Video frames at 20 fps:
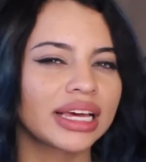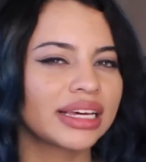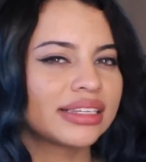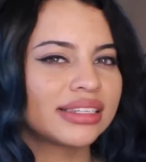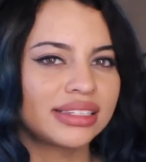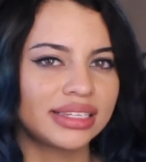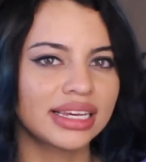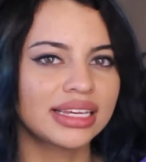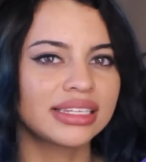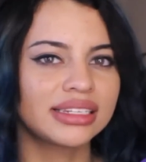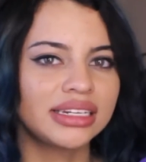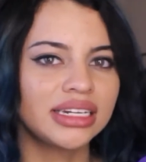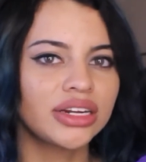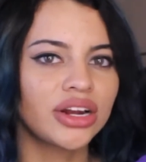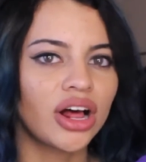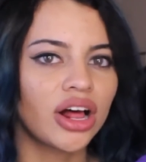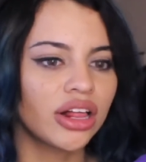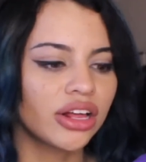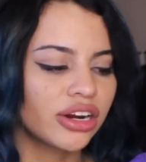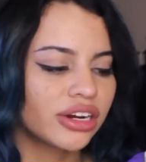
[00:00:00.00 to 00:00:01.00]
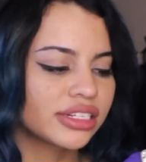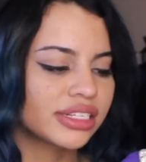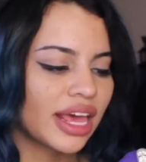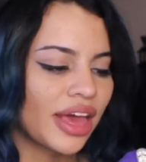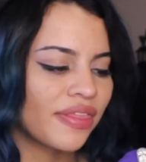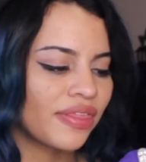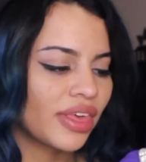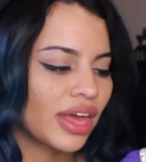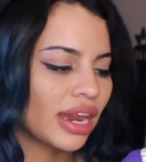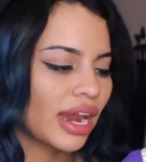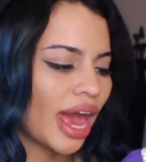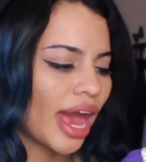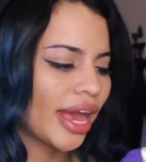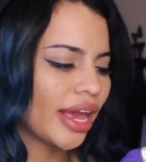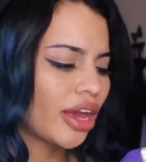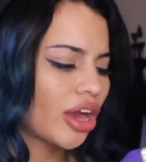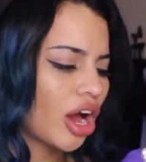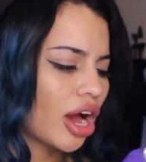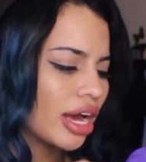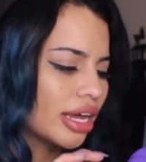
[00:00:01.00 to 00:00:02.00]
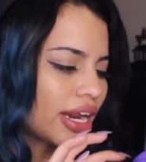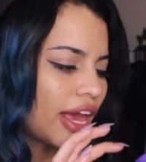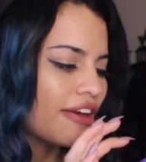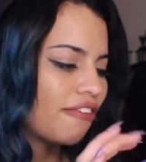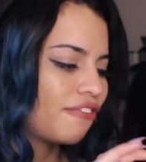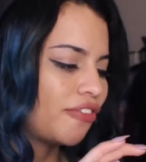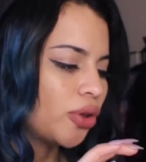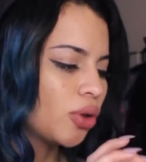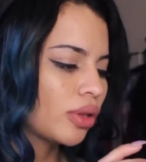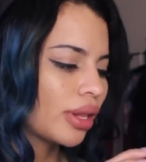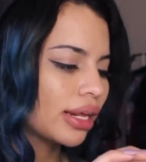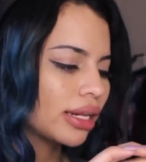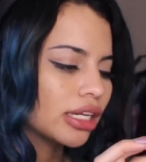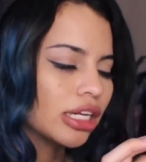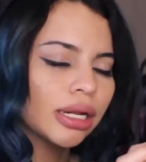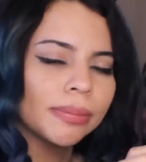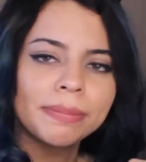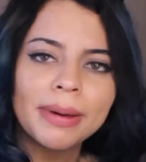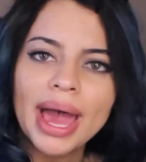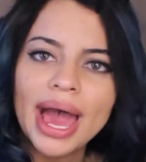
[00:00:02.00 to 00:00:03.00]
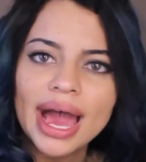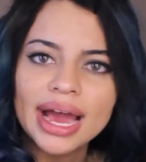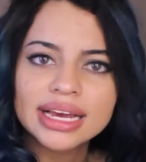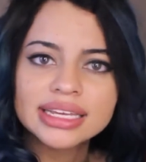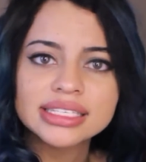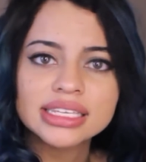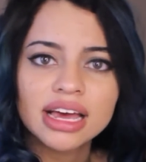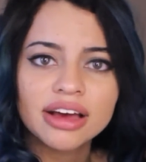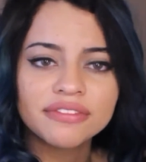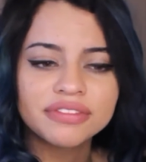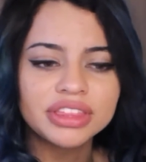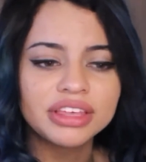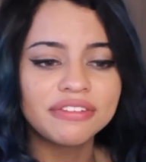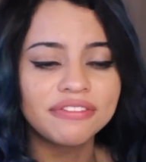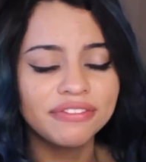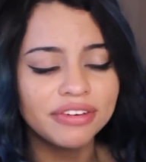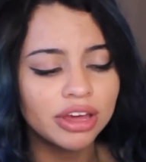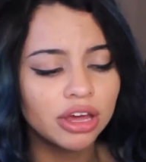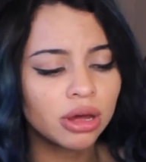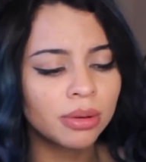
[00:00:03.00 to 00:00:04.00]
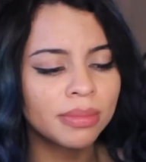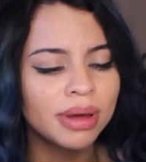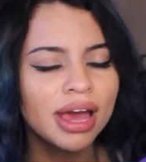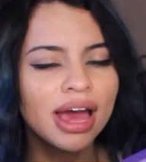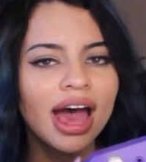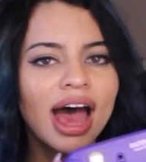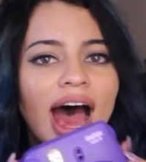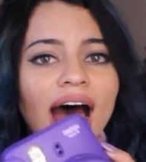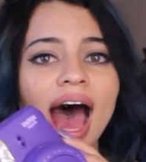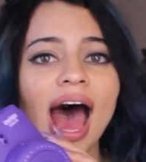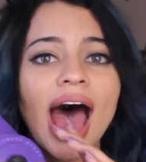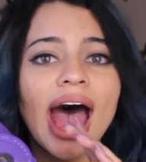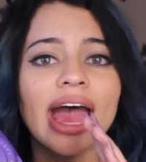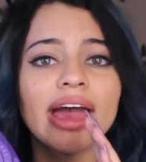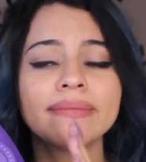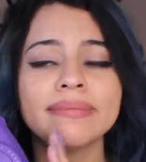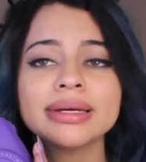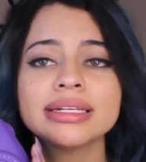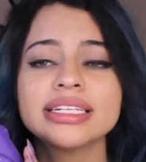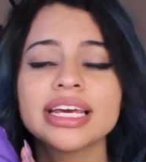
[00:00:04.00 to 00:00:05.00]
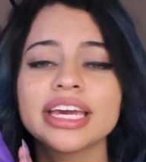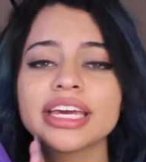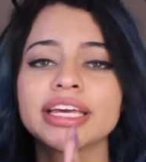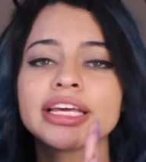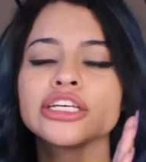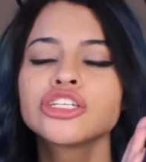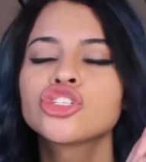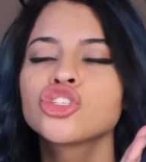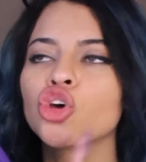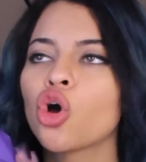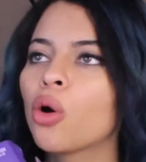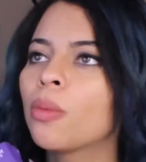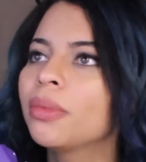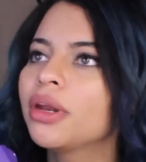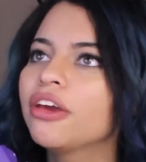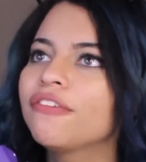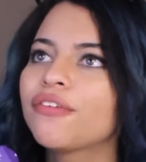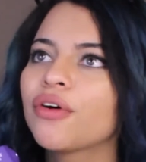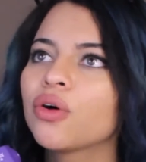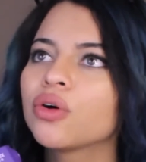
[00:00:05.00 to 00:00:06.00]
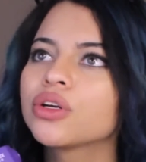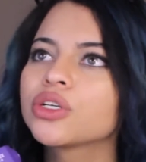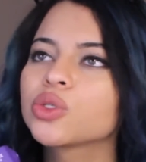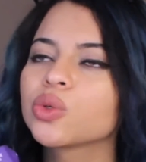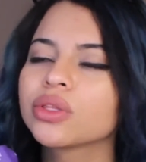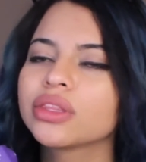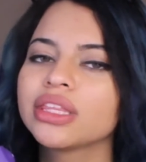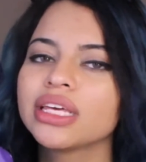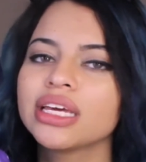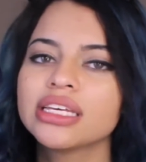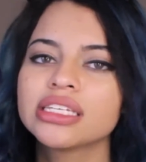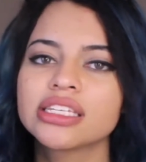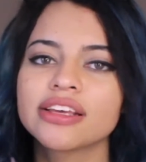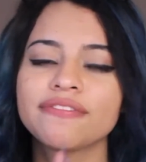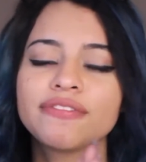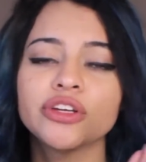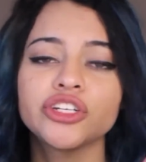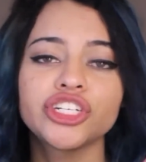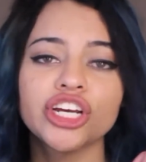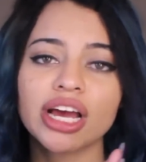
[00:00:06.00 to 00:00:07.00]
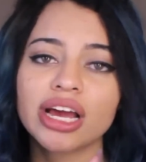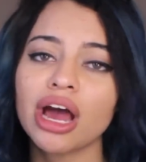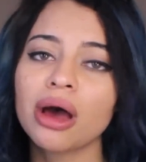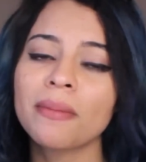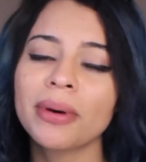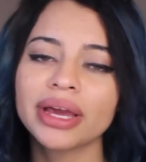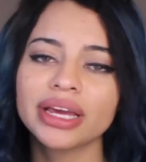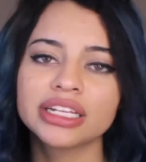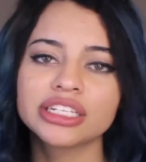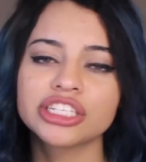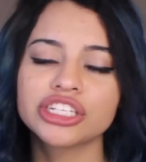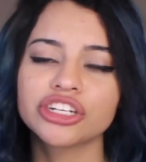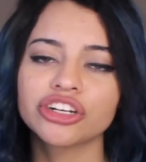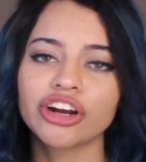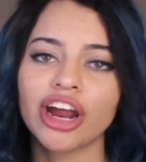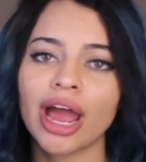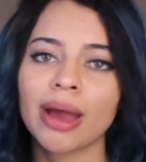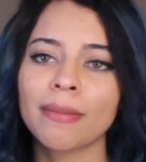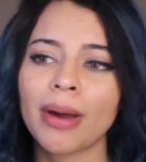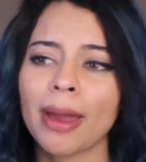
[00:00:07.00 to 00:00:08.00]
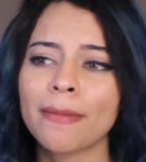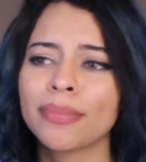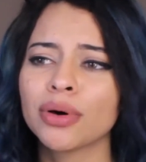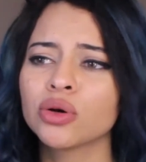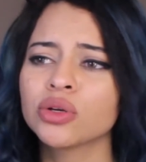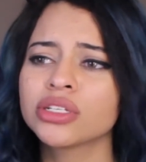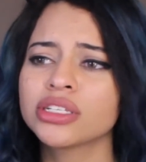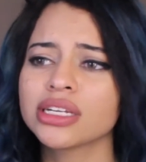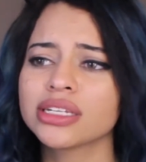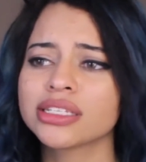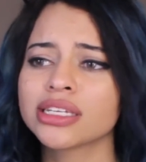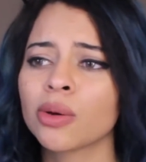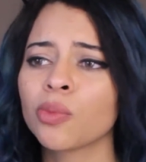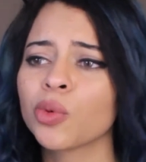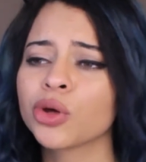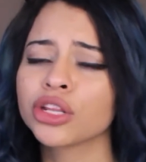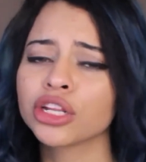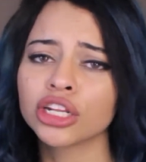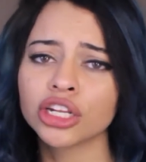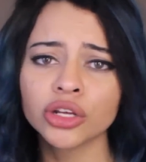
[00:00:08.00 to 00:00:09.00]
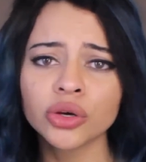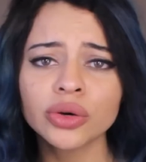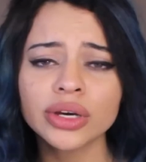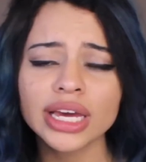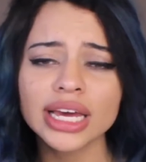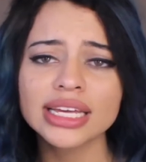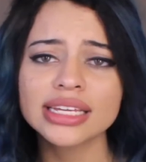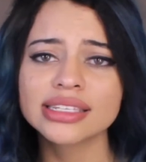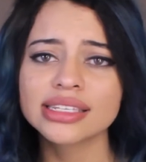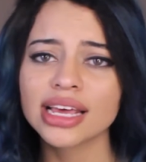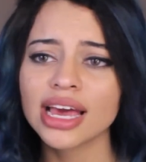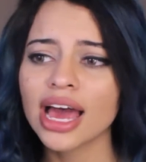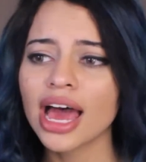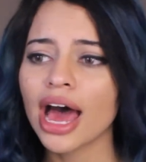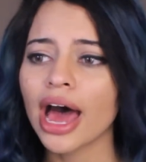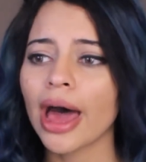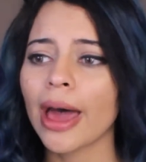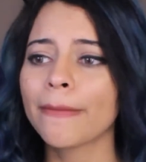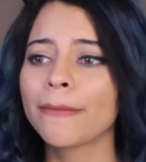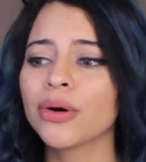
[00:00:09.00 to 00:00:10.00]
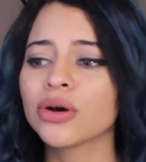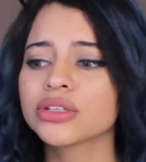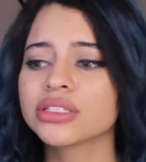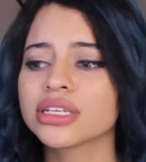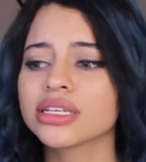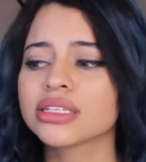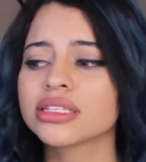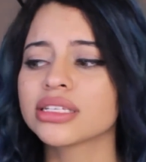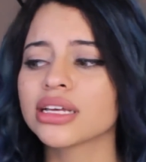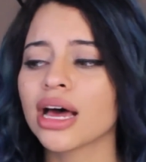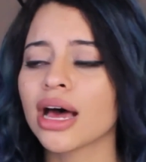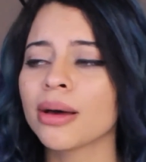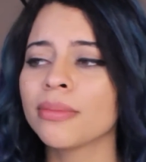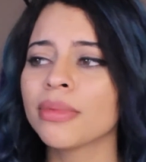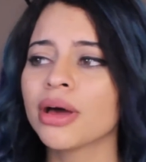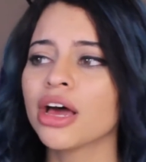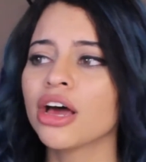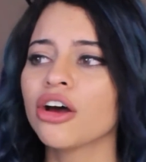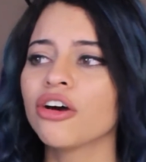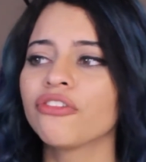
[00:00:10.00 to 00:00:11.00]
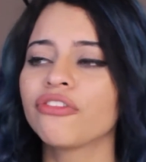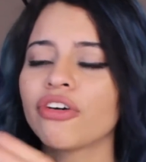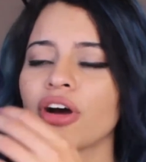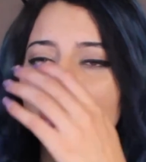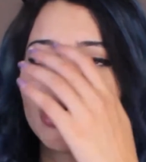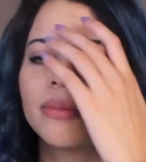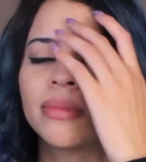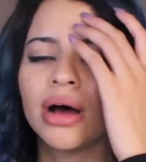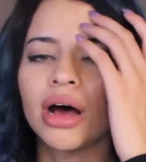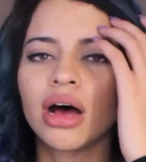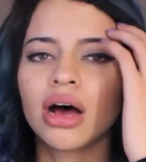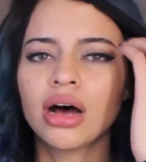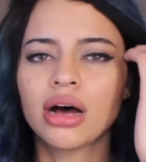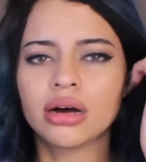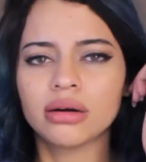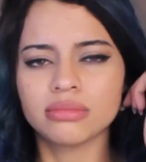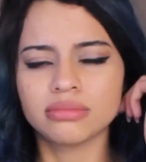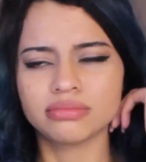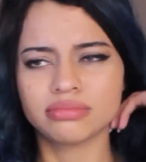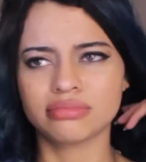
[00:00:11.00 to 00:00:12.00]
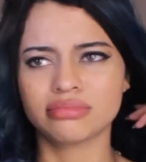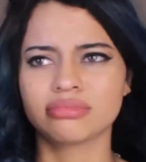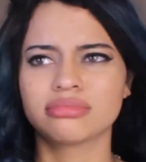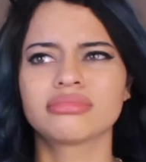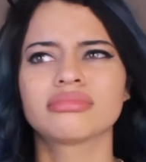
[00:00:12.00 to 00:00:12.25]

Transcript: like $60 and then I got a few like little packs of the film. I have been taking so many photos with these. If you check out my Instagram, I posted some with Lucas. I posted some from, um,